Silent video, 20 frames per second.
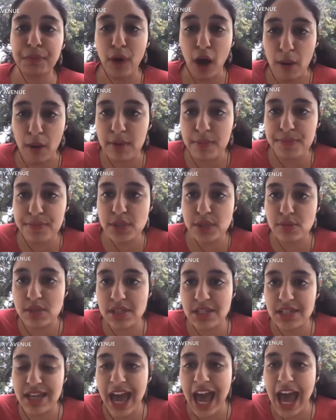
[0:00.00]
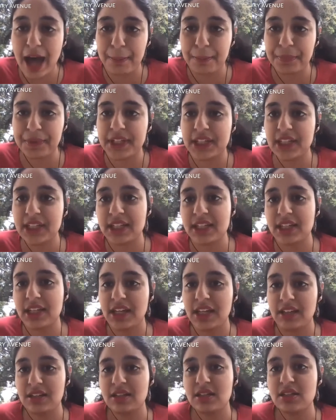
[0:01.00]
problems you see happening
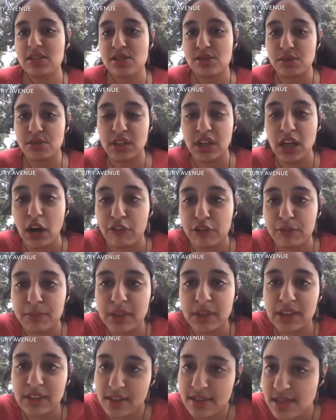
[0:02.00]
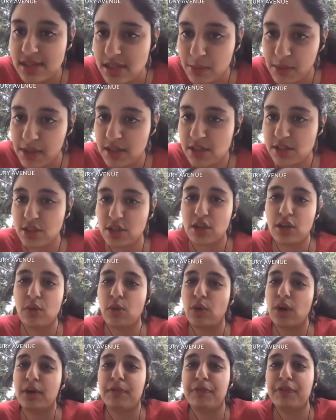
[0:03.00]
in student government this semester
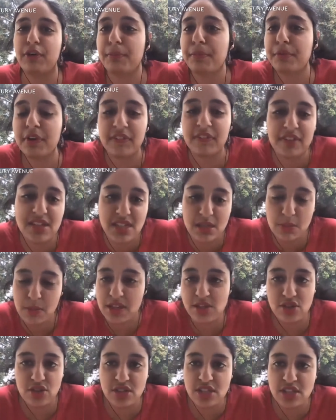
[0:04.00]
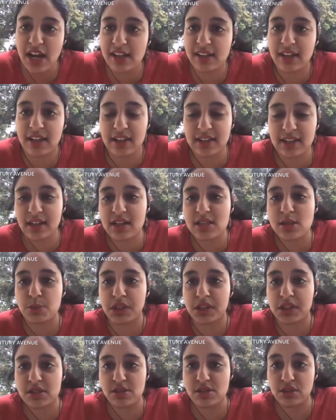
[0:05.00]
or from previous semesters, Taylah, I guess,
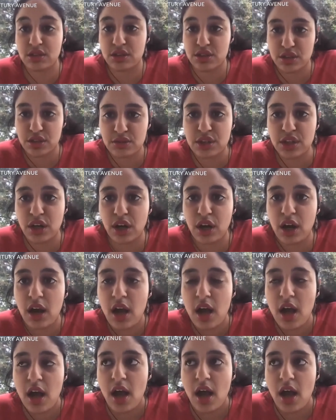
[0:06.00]
because you're a junior?